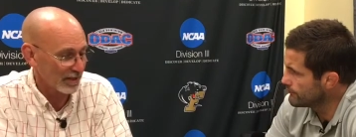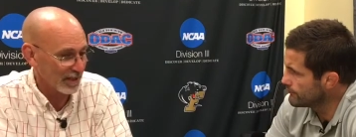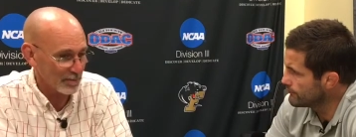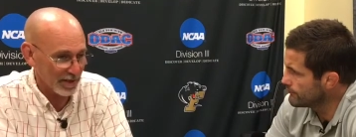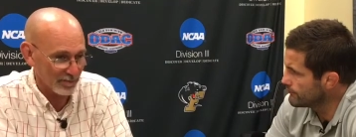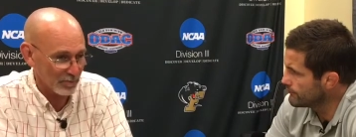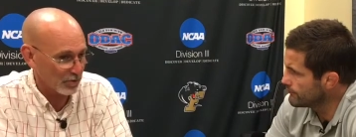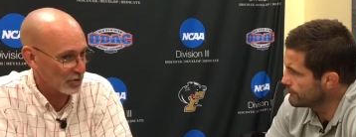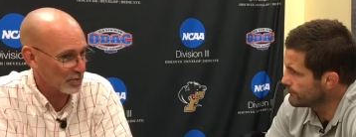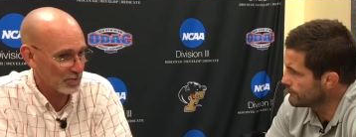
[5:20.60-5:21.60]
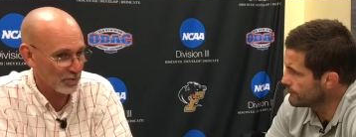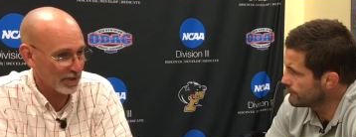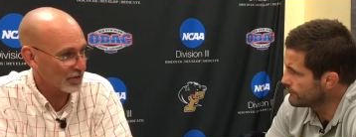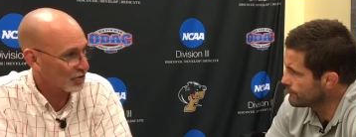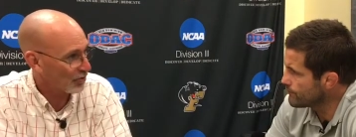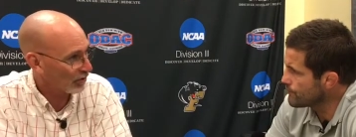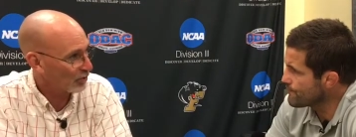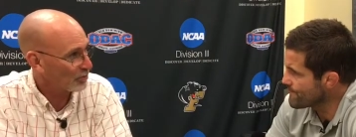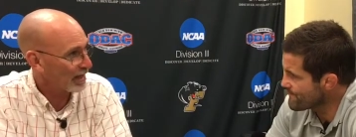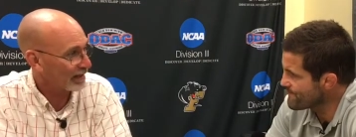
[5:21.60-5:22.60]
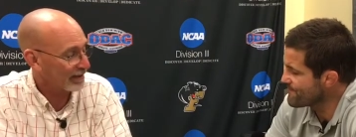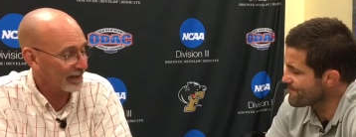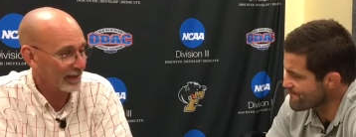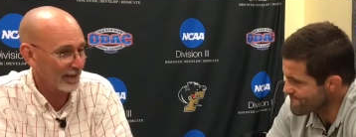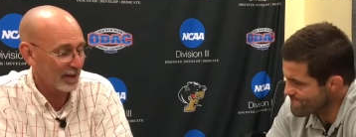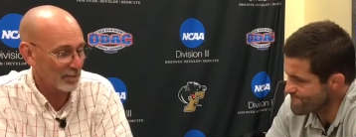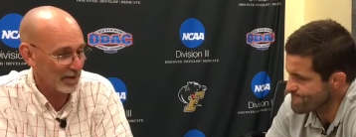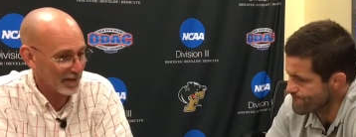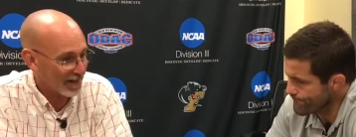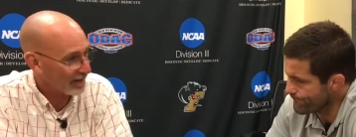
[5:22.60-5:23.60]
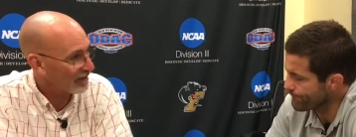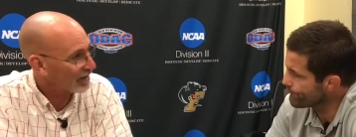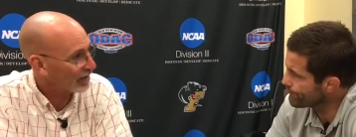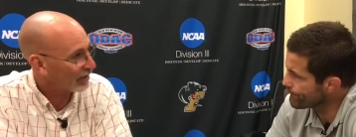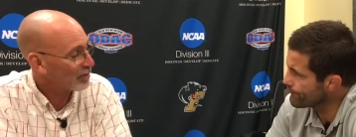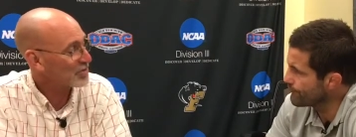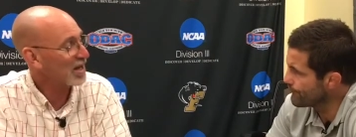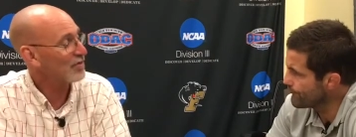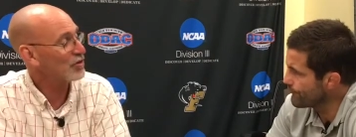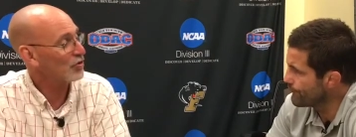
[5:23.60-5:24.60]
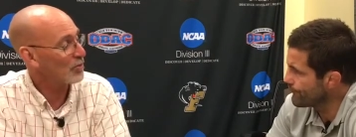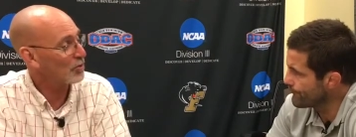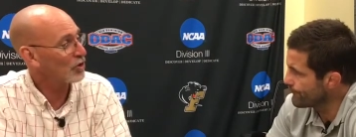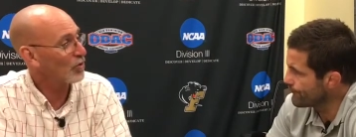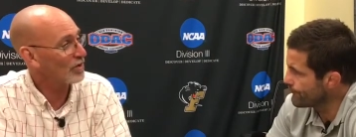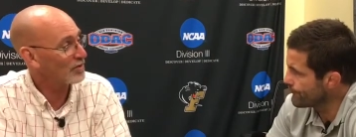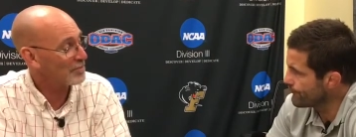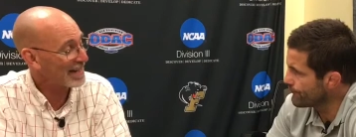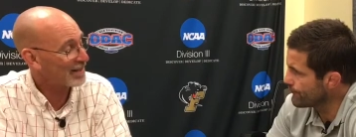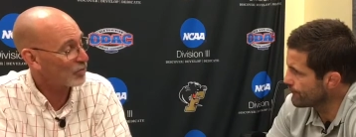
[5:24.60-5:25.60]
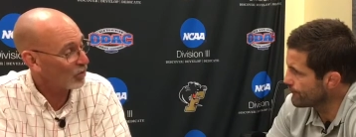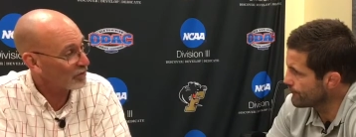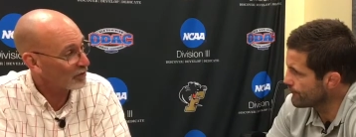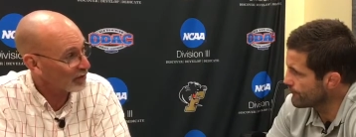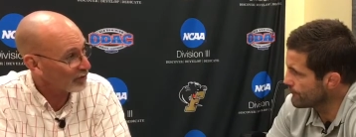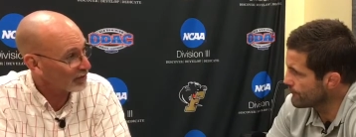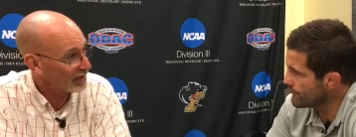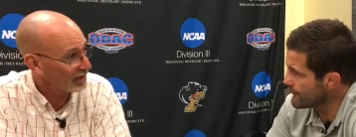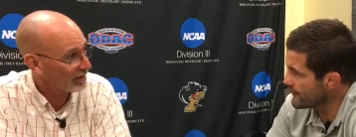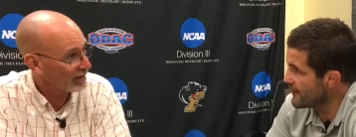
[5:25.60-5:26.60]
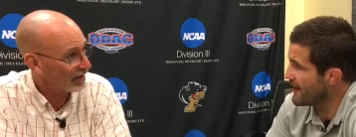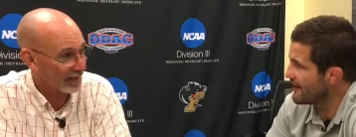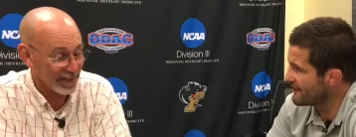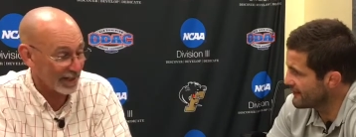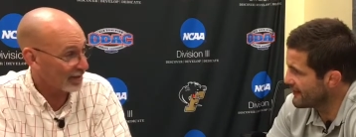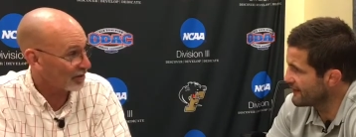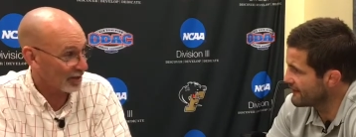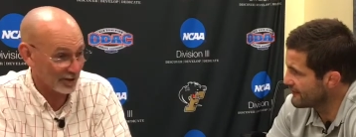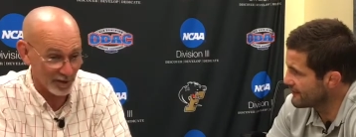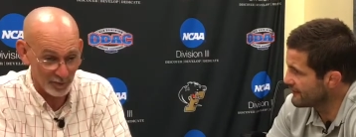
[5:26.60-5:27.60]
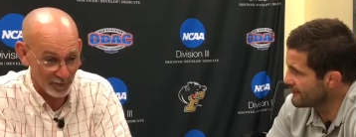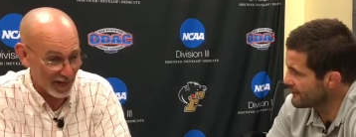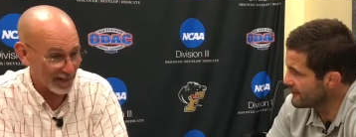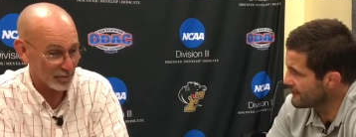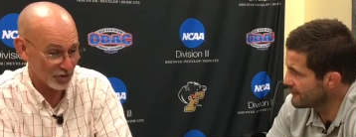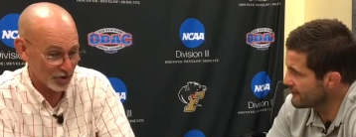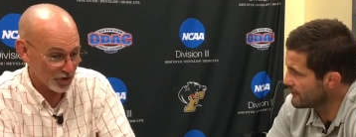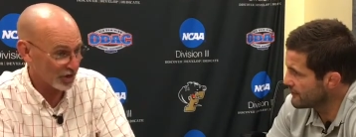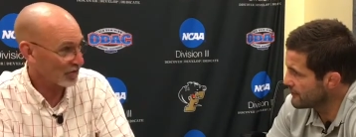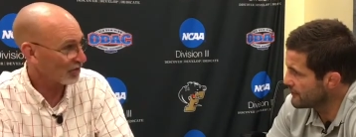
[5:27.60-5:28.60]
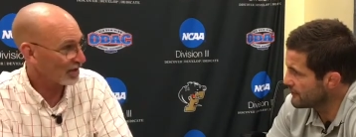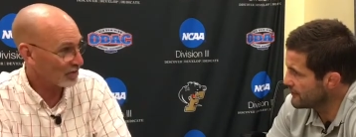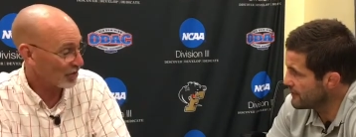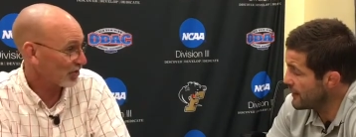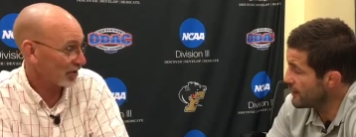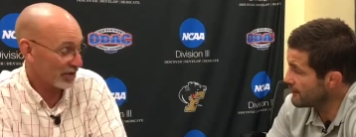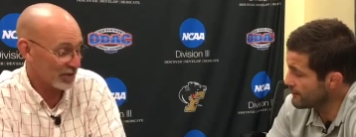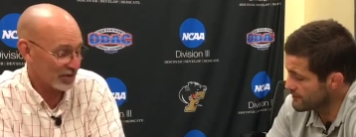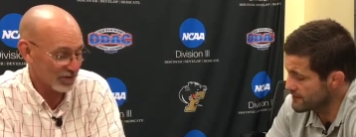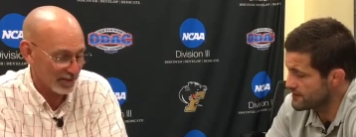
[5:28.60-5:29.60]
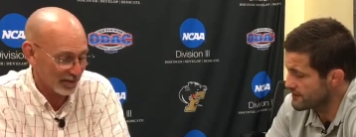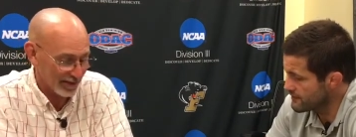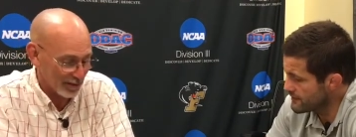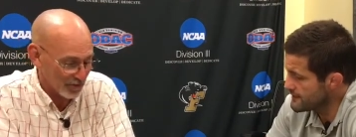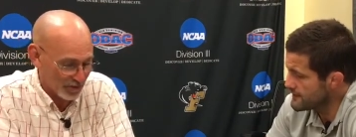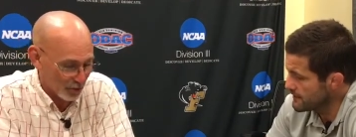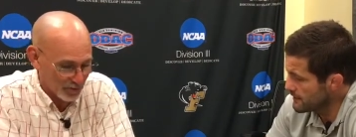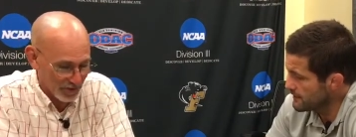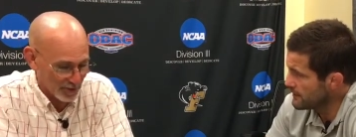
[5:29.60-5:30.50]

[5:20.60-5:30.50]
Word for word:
Speaker 1: Came back from Christmas break struggling badly, and by the end of the year he was having trouble going making 150. Yeah, and he had yeah. not gotten fat. He was chiseled. He just yeah, you know, he just, just, and he was so upset